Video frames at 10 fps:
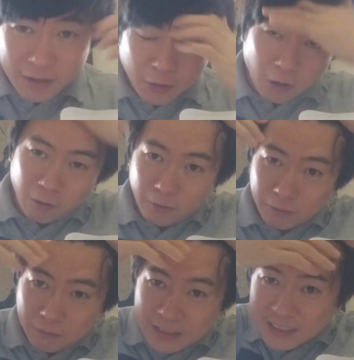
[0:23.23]

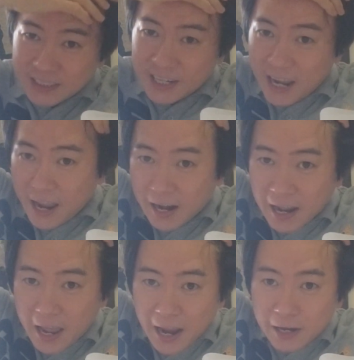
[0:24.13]
No receding
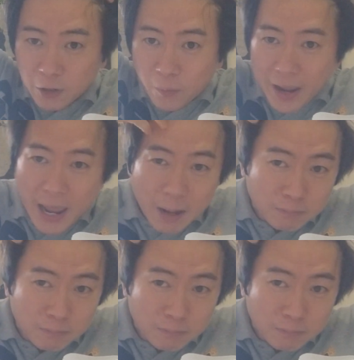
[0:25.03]
hairline, no M